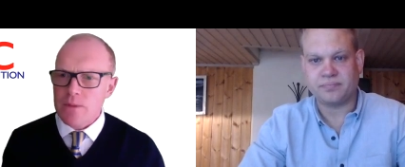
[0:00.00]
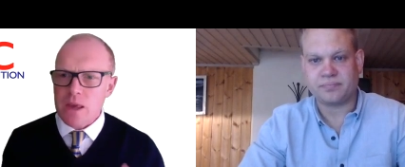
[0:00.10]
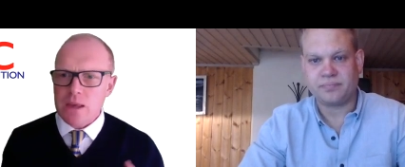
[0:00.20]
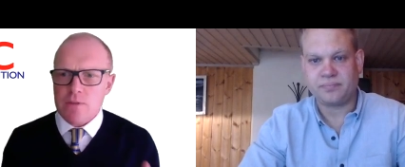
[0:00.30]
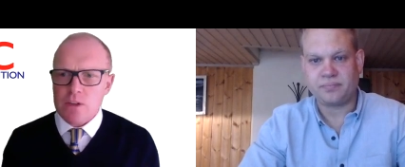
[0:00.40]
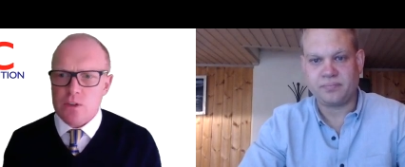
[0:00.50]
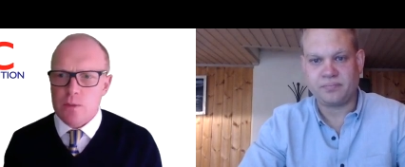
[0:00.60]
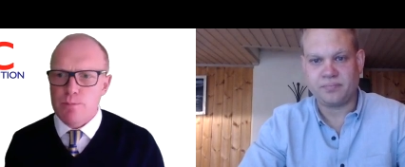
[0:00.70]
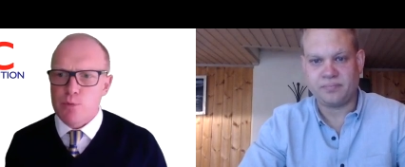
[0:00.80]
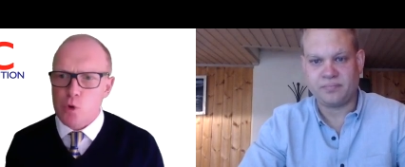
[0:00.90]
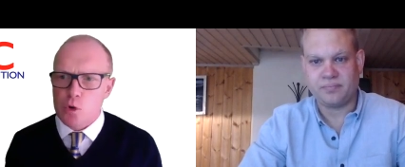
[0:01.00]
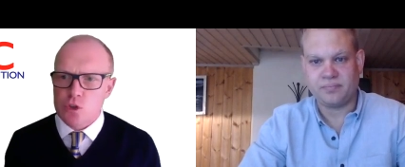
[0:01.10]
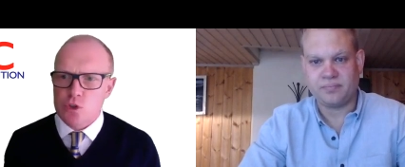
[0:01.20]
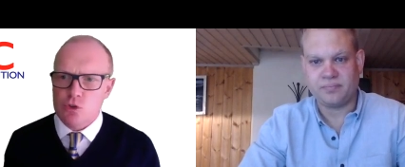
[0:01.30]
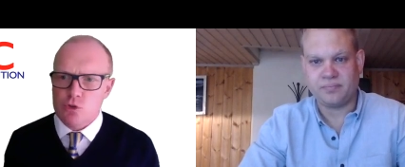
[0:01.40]
Speaker 1: give us some broad
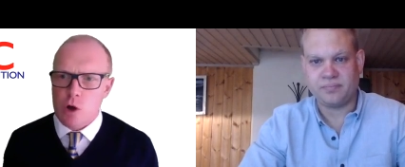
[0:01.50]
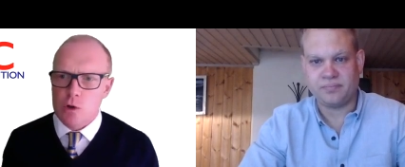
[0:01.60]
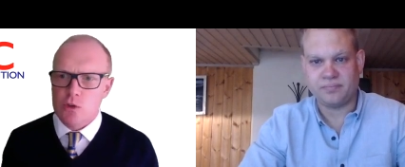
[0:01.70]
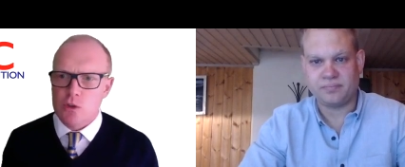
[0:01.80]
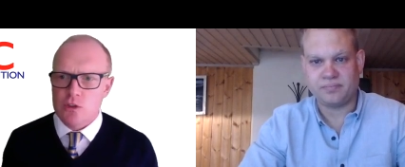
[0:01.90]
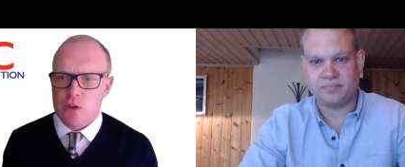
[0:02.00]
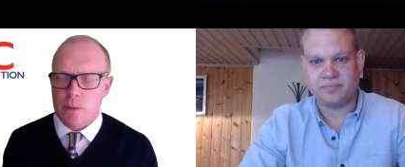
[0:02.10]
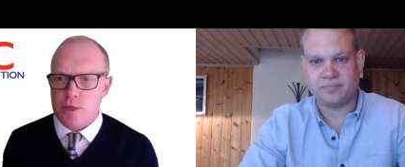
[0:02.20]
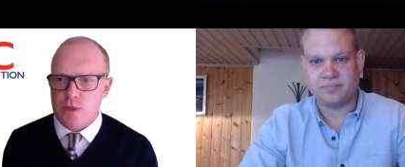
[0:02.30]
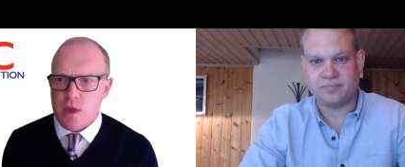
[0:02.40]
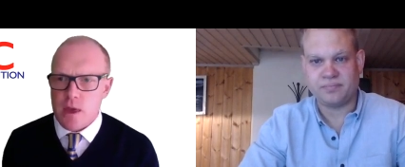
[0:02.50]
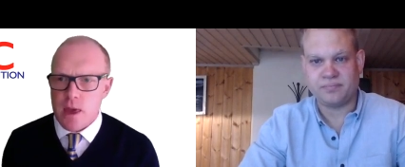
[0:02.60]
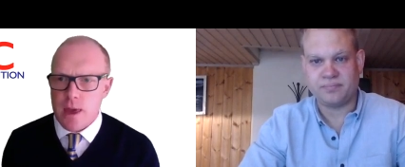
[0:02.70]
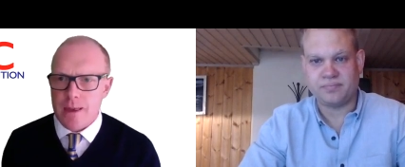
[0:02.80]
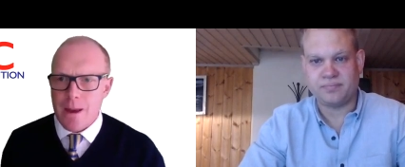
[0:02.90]
strokes on some of the
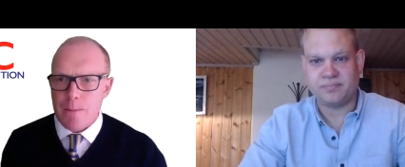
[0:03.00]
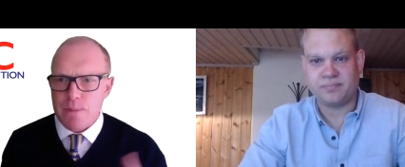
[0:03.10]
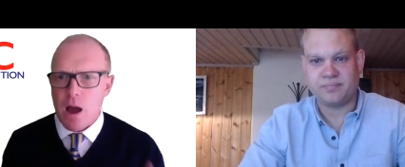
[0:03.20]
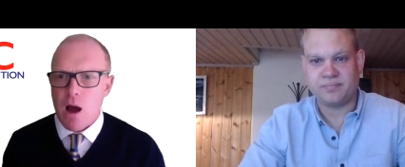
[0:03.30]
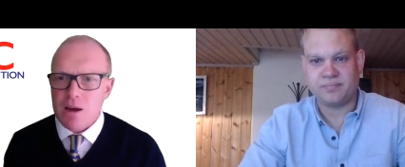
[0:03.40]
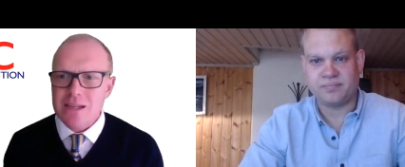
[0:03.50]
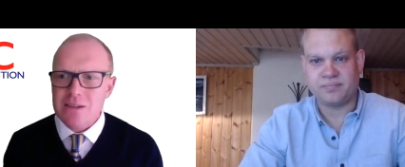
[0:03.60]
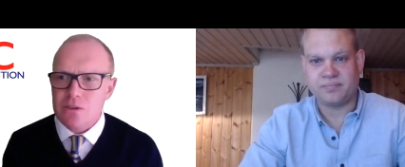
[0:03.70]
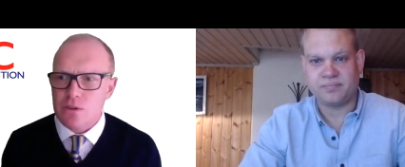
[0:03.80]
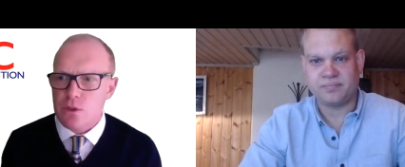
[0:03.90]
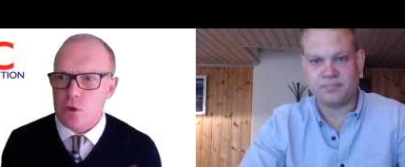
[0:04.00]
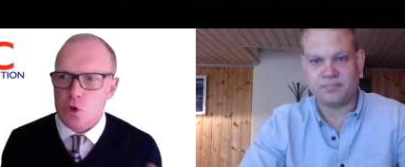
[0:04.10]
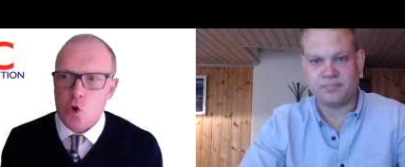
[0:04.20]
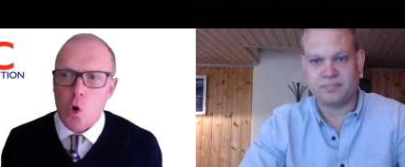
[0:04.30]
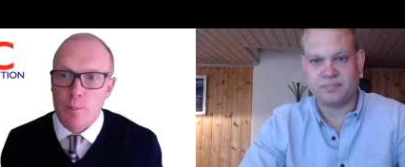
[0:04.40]
thinking behind
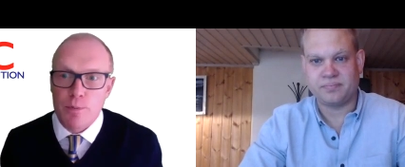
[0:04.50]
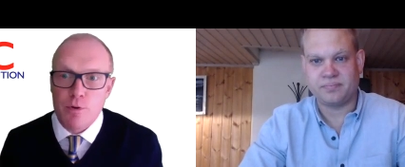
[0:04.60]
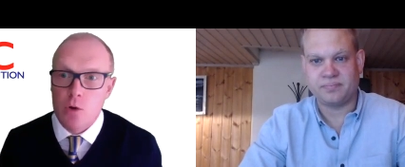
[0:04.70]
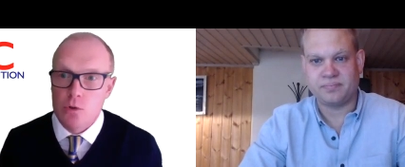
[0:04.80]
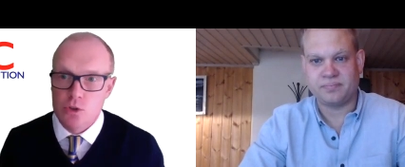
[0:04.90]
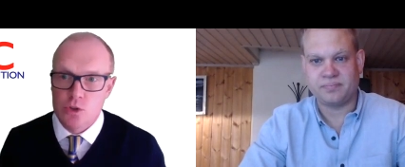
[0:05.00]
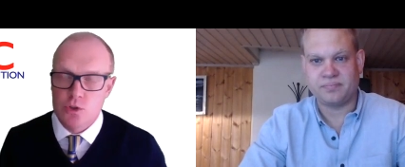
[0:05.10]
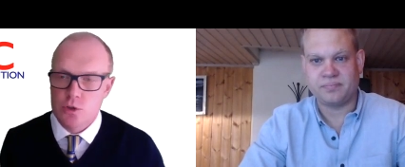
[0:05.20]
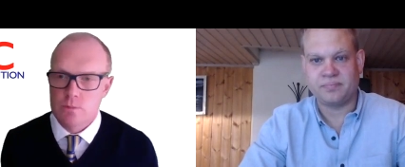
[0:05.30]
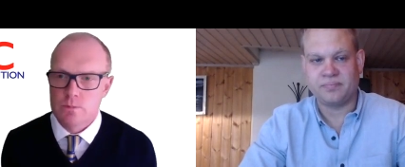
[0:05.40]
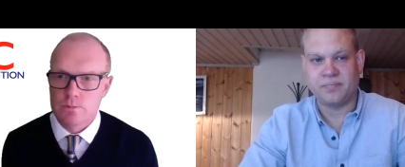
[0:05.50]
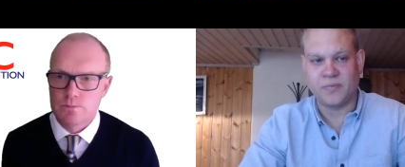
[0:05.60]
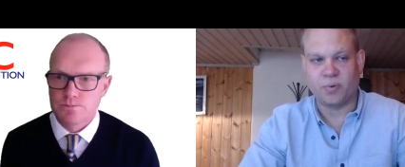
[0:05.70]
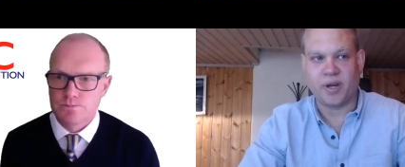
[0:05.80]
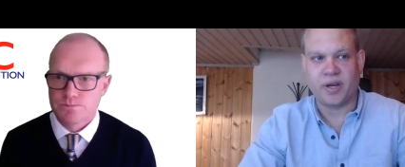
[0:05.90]
your approach.
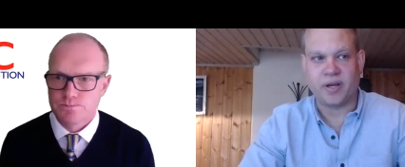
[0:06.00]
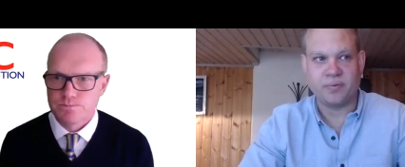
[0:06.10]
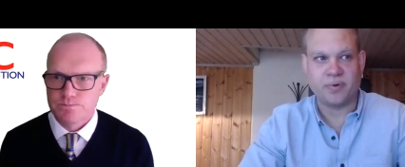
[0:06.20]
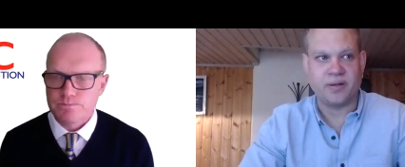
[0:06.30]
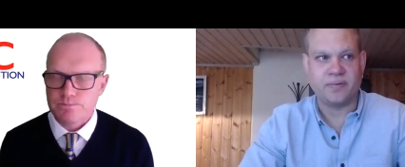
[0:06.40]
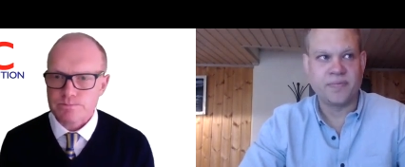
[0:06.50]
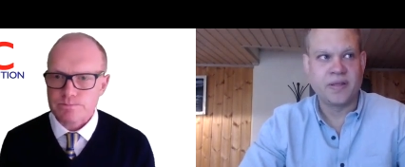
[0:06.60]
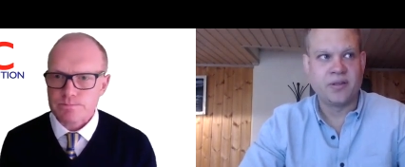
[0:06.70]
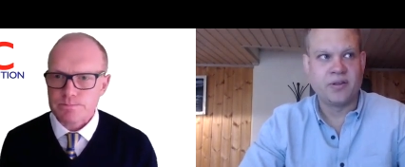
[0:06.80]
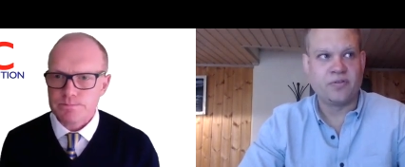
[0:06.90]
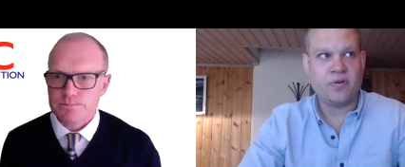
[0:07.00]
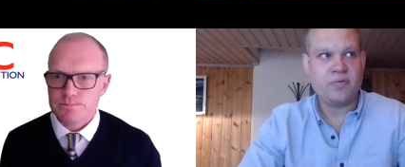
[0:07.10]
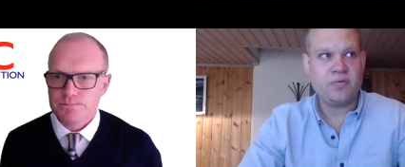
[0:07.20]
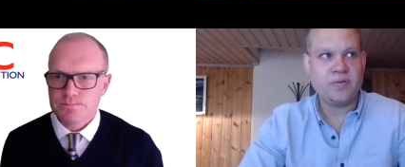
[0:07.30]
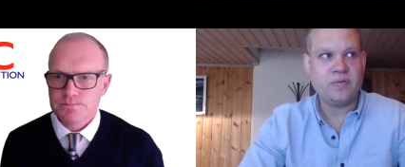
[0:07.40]
Speaker 2: Right.
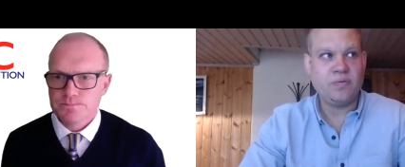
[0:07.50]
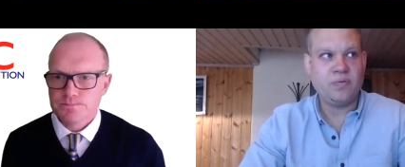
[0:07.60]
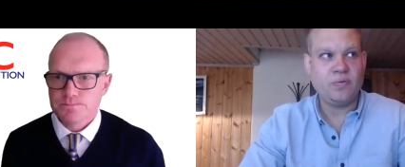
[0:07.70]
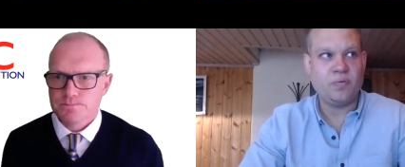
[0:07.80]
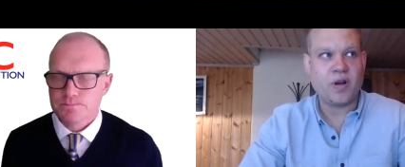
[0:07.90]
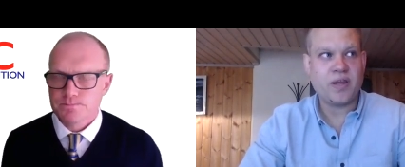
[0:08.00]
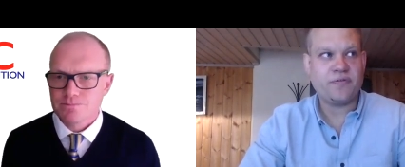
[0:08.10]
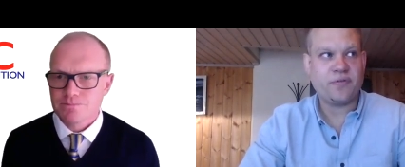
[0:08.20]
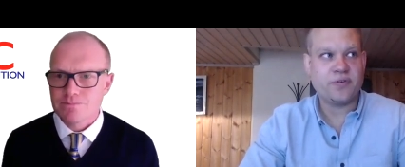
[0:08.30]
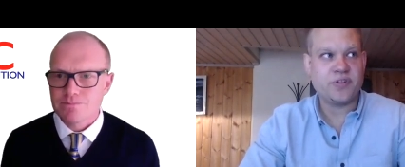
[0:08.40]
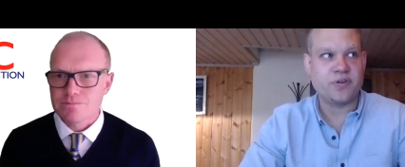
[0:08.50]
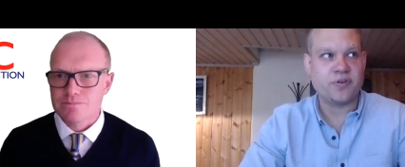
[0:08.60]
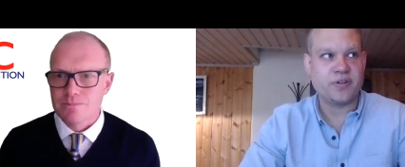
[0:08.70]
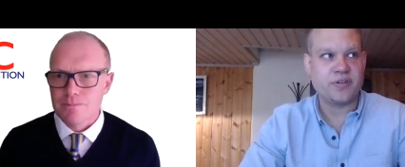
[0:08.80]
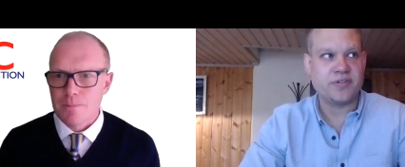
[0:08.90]
So when I first
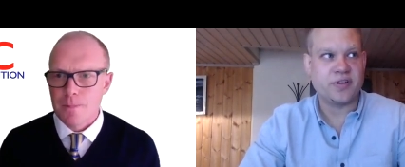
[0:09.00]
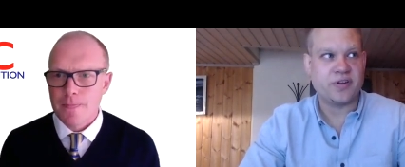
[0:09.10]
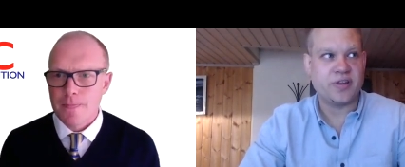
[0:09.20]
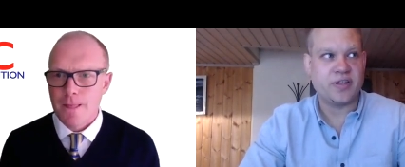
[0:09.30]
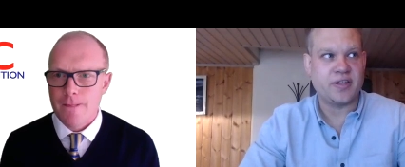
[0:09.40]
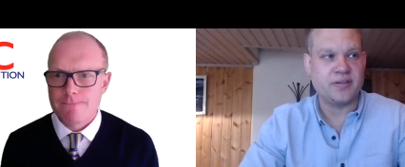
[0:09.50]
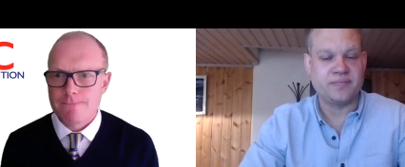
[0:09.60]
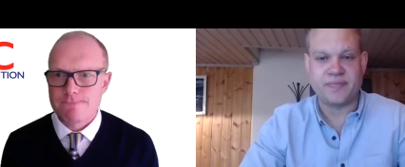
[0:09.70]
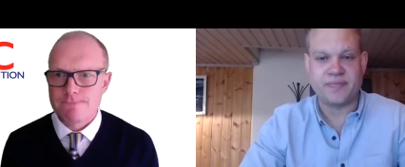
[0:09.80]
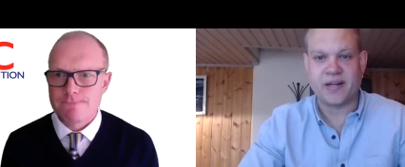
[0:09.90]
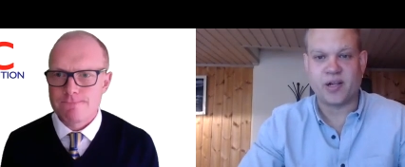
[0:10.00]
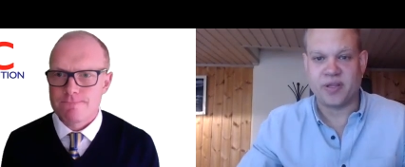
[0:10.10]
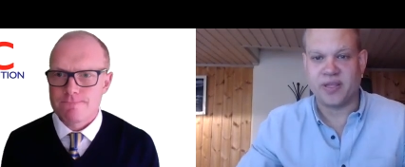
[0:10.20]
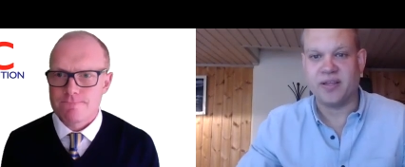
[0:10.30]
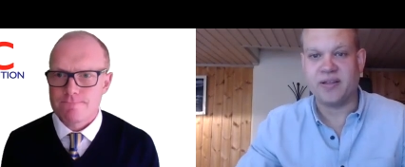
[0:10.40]
started studying
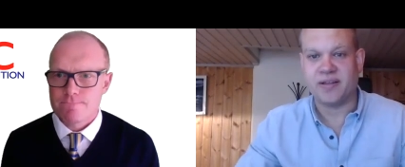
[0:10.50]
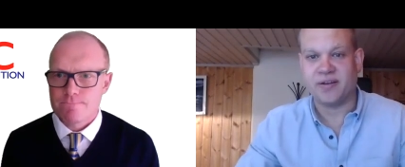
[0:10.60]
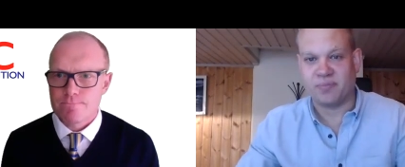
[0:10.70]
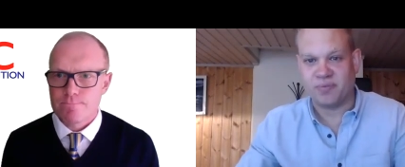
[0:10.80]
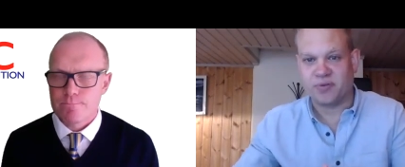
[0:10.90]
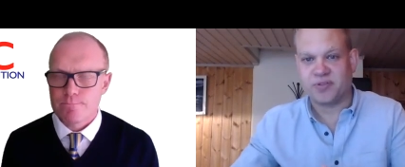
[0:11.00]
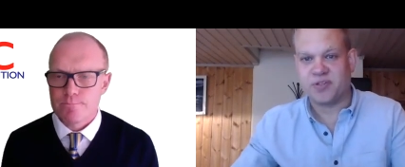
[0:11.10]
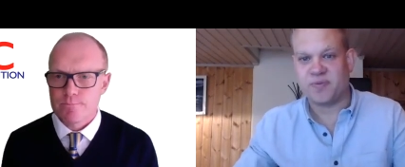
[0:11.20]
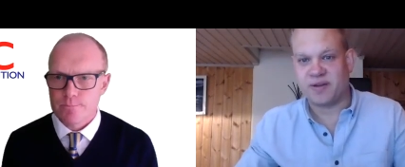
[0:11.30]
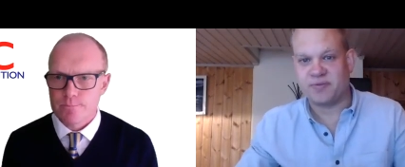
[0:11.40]
NLP and then hypnosis, but I